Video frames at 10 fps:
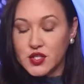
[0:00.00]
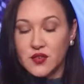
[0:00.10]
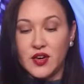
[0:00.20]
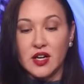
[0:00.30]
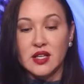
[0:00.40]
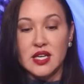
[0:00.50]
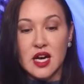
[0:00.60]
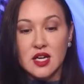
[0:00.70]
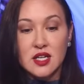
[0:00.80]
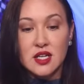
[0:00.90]
so he's a fairly
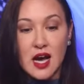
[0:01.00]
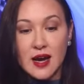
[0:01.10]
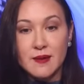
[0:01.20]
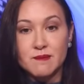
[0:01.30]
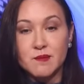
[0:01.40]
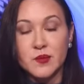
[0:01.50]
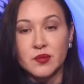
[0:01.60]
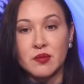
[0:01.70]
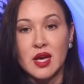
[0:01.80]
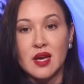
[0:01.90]
young guy.
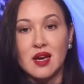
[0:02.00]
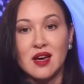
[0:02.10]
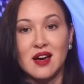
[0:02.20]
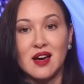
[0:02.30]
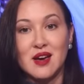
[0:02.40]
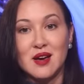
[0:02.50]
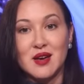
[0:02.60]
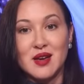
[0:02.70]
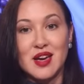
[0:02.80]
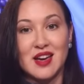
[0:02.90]

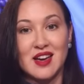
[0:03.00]
Uh,